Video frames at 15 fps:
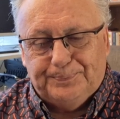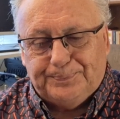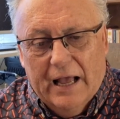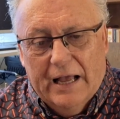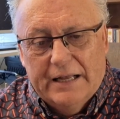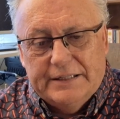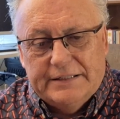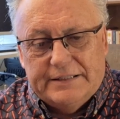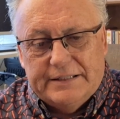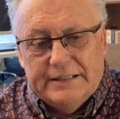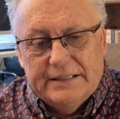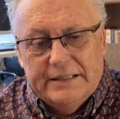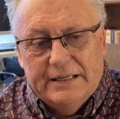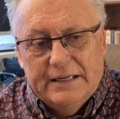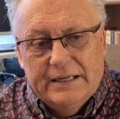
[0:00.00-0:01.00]

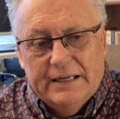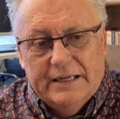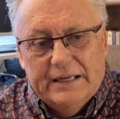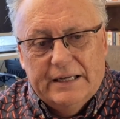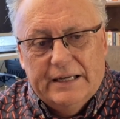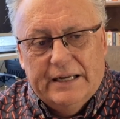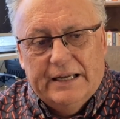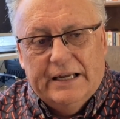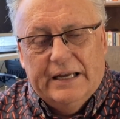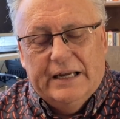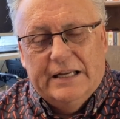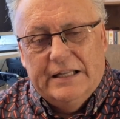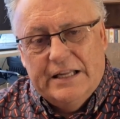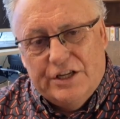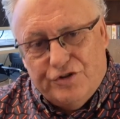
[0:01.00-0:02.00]
And
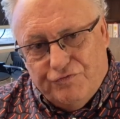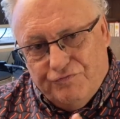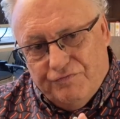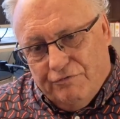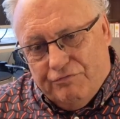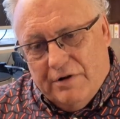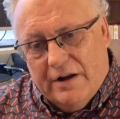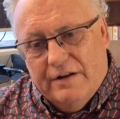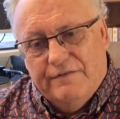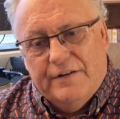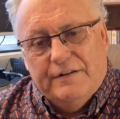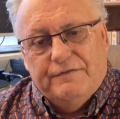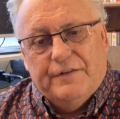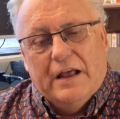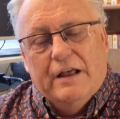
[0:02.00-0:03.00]
in this run of
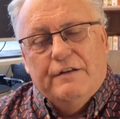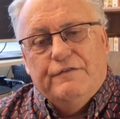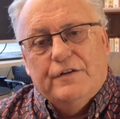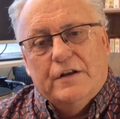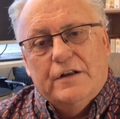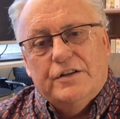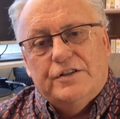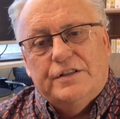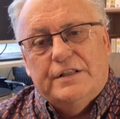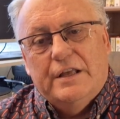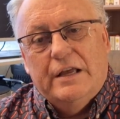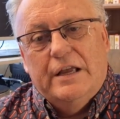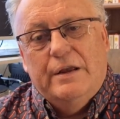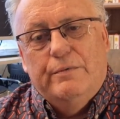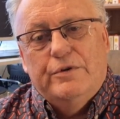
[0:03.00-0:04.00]
adverts,
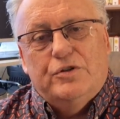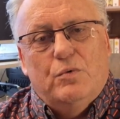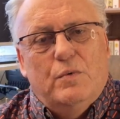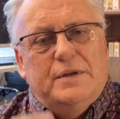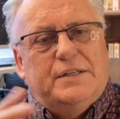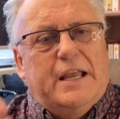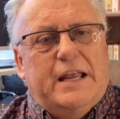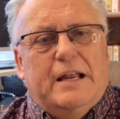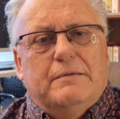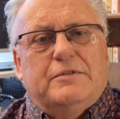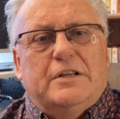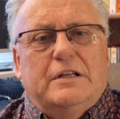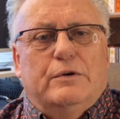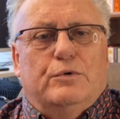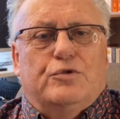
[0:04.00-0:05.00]
he was always getting up
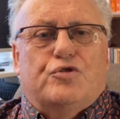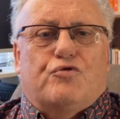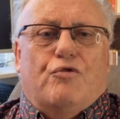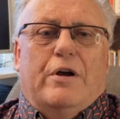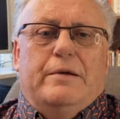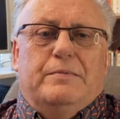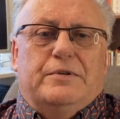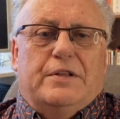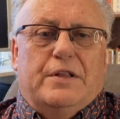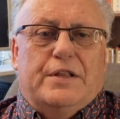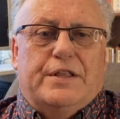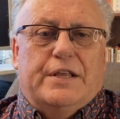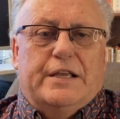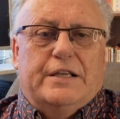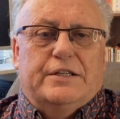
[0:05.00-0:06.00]
to little scrapes and
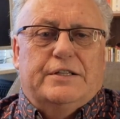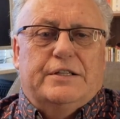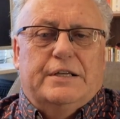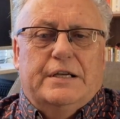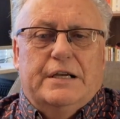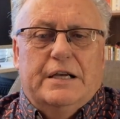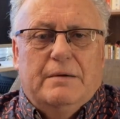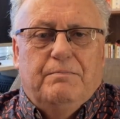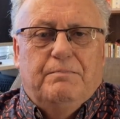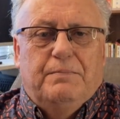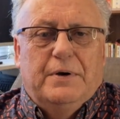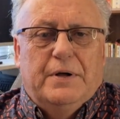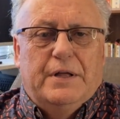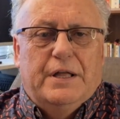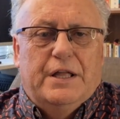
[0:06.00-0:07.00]
things.
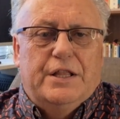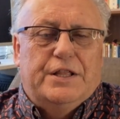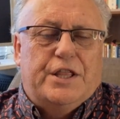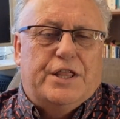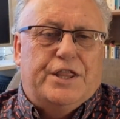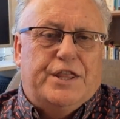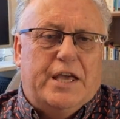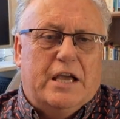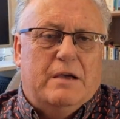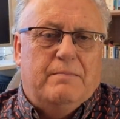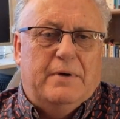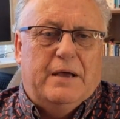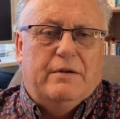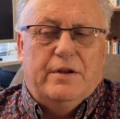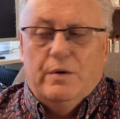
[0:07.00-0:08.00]
But the thing
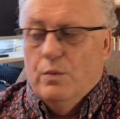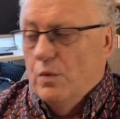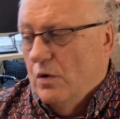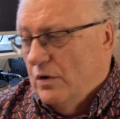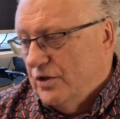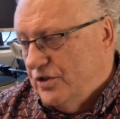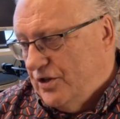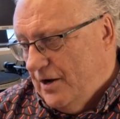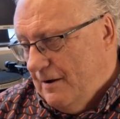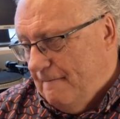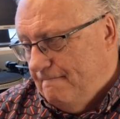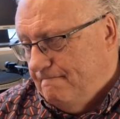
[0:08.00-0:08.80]
about it was,